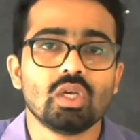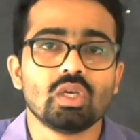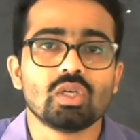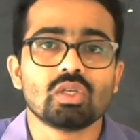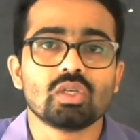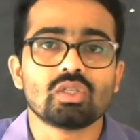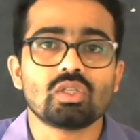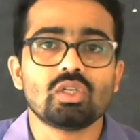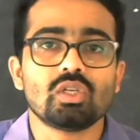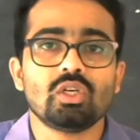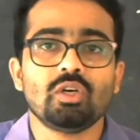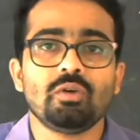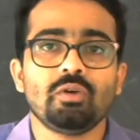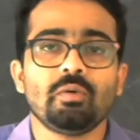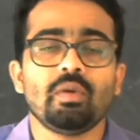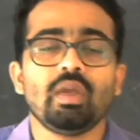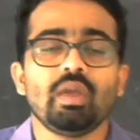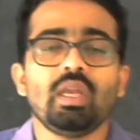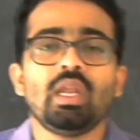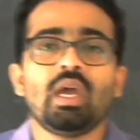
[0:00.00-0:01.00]

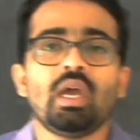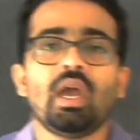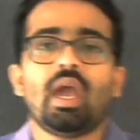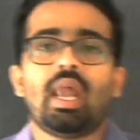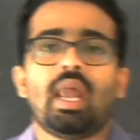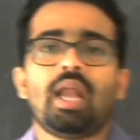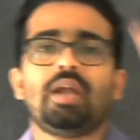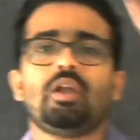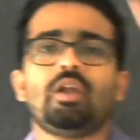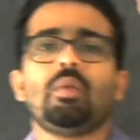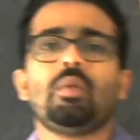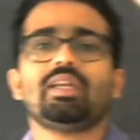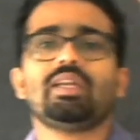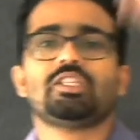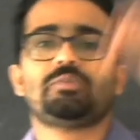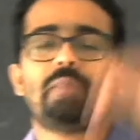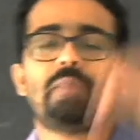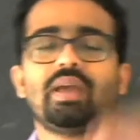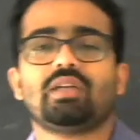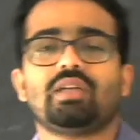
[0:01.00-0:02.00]
So in an electromagnetic
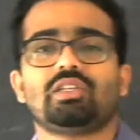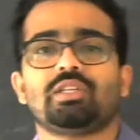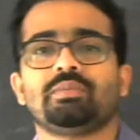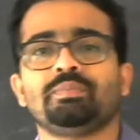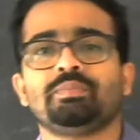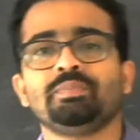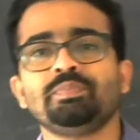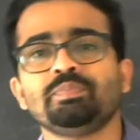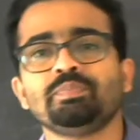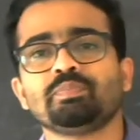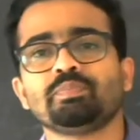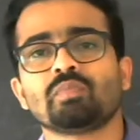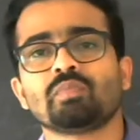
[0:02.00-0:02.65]
spectrum,